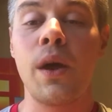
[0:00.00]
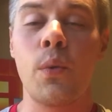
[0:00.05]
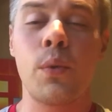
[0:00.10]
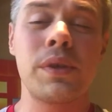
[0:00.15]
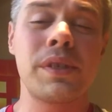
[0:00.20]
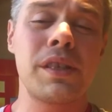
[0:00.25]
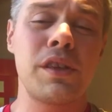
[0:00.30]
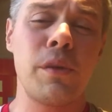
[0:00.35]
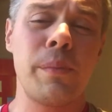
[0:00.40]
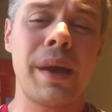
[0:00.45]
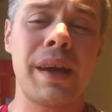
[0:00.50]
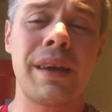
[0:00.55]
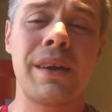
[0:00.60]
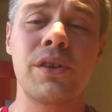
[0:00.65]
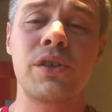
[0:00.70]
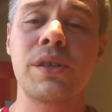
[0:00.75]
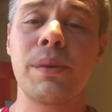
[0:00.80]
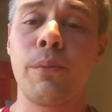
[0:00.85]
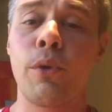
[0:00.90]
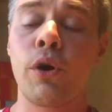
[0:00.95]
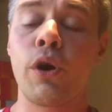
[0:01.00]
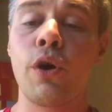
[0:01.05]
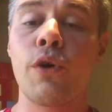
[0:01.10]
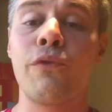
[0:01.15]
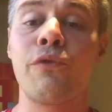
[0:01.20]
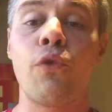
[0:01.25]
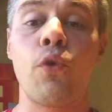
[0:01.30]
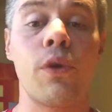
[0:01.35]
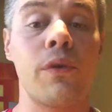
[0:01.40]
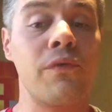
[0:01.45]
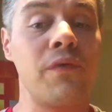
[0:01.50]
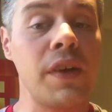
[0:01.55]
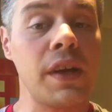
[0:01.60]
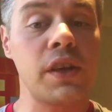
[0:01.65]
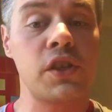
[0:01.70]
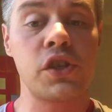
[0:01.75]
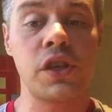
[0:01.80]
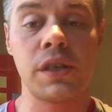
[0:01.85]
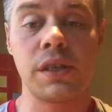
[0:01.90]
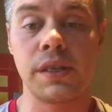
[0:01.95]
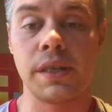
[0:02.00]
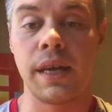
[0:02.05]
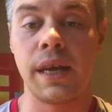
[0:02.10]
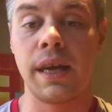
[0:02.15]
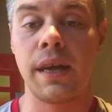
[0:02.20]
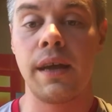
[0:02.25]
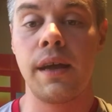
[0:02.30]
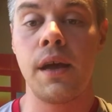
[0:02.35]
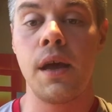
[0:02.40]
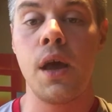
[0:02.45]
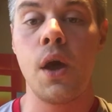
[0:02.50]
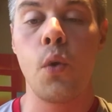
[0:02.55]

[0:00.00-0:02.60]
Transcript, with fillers: We'll see you back here tomorrow for Fiction Day